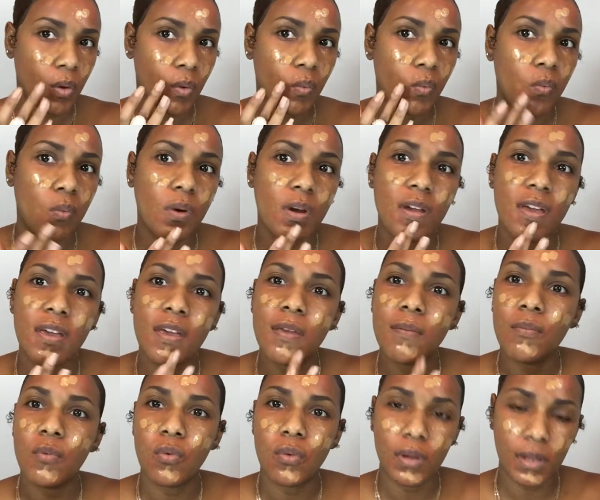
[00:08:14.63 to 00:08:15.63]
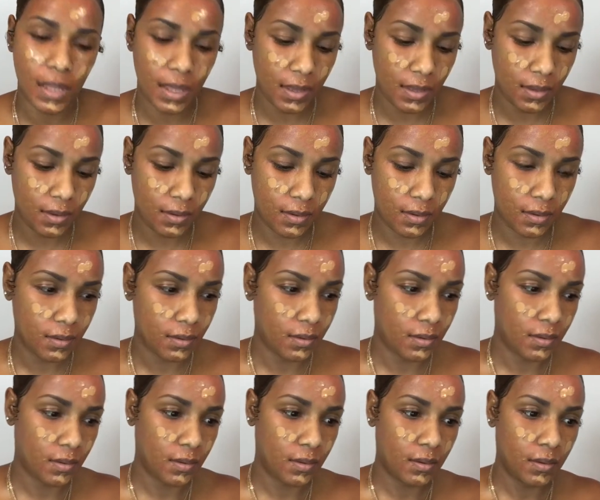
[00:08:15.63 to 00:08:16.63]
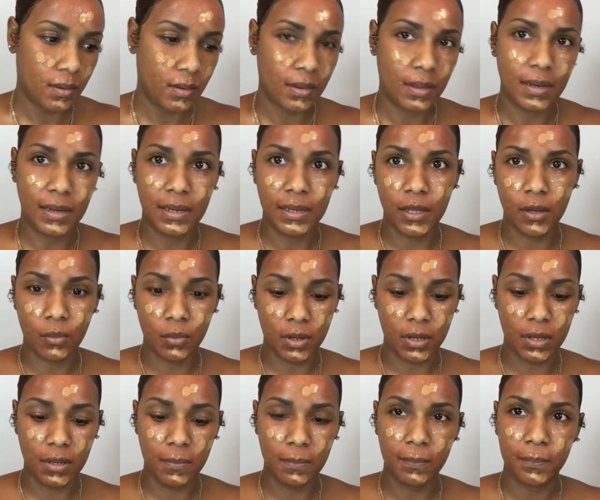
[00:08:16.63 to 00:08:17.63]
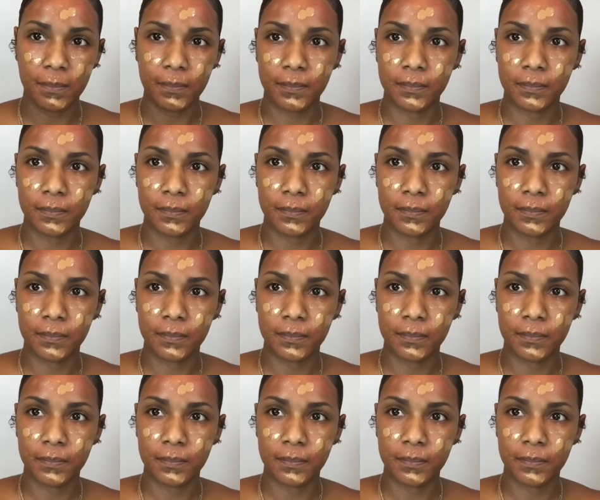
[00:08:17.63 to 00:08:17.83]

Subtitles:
way more like liquidy.